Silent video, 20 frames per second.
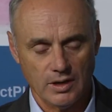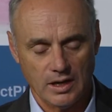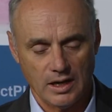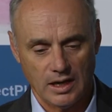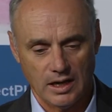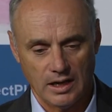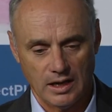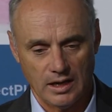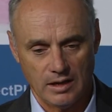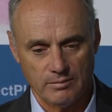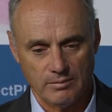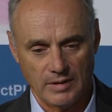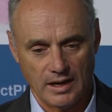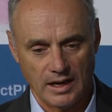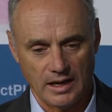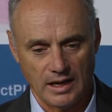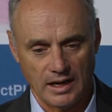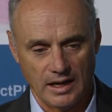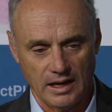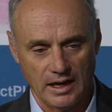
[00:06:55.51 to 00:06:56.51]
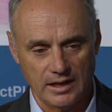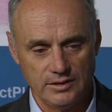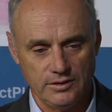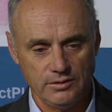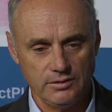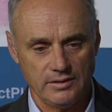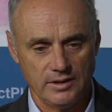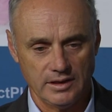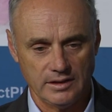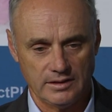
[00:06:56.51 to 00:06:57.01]
Um, I, I, do
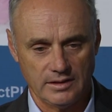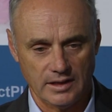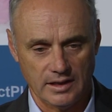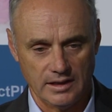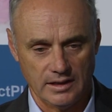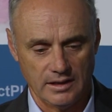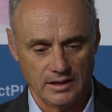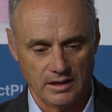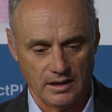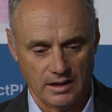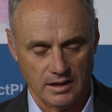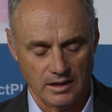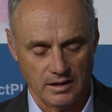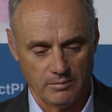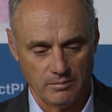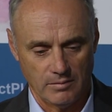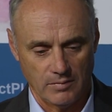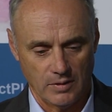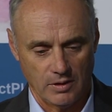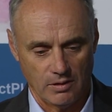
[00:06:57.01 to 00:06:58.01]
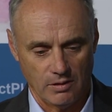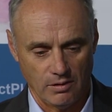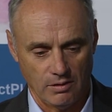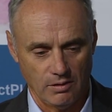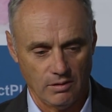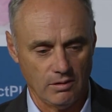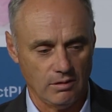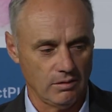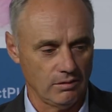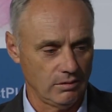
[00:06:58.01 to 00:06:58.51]
think that um,
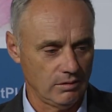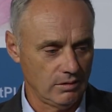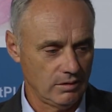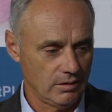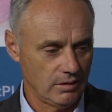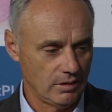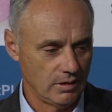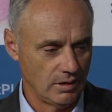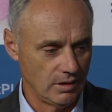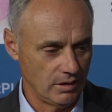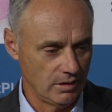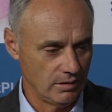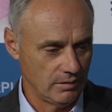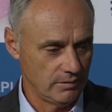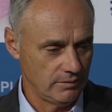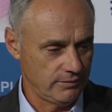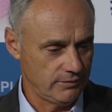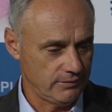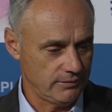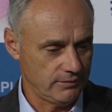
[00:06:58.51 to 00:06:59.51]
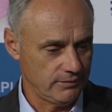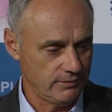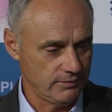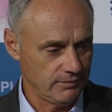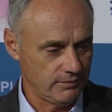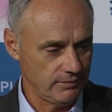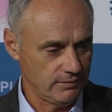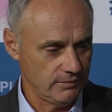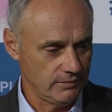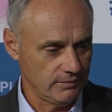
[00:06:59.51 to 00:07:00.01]
all of
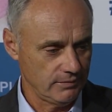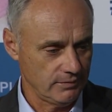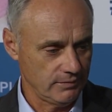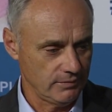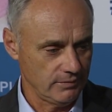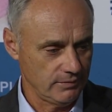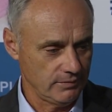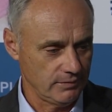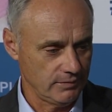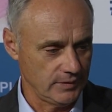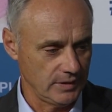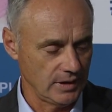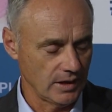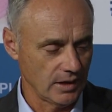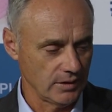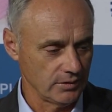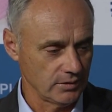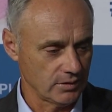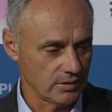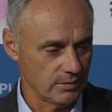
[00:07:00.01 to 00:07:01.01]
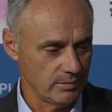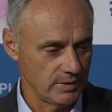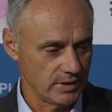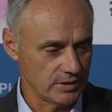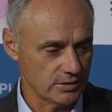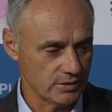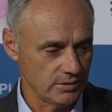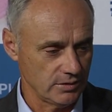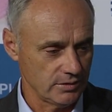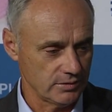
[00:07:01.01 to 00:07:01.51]
the other
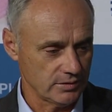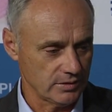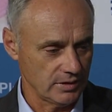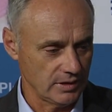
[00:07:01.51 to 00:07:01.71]
commissioners,